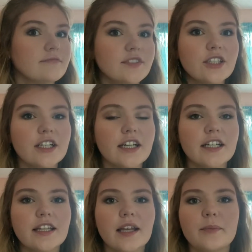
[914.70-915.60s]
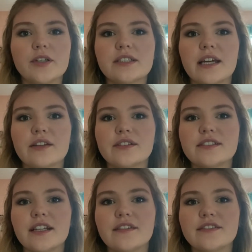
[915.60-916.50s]
good and like put together and
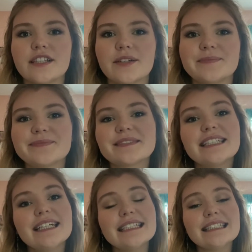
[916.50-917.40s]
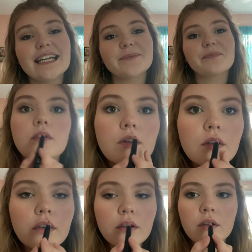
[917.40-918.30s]
stuff. So yeah.
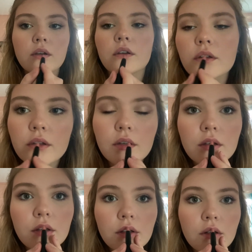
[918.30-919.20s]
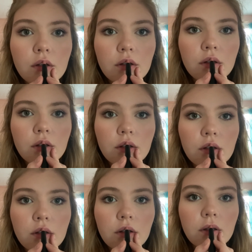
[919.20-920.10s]
All right, and then the
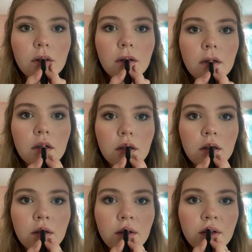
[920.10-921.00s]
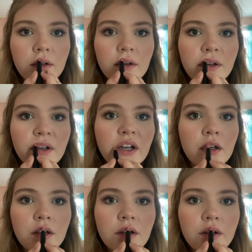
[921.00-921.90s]
last step of my makeup
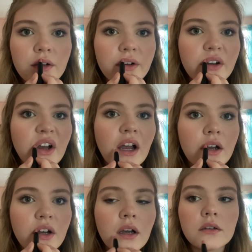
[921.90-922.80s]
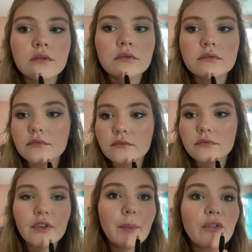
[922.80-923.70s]
routine is to do my lips.
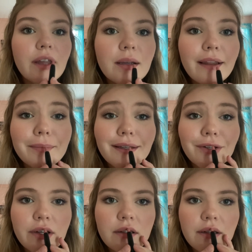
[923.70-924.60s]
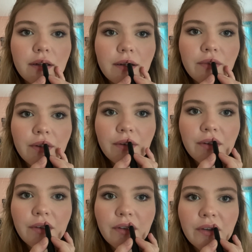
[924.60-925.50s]
So first I went in
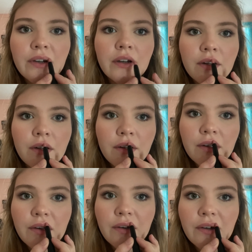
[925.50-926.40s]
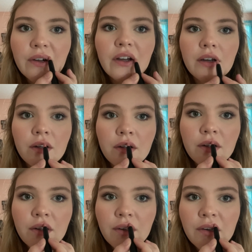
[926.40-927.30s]
with the e.l.f. matte lip
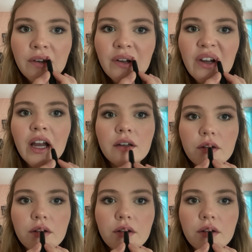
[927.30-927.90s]
color in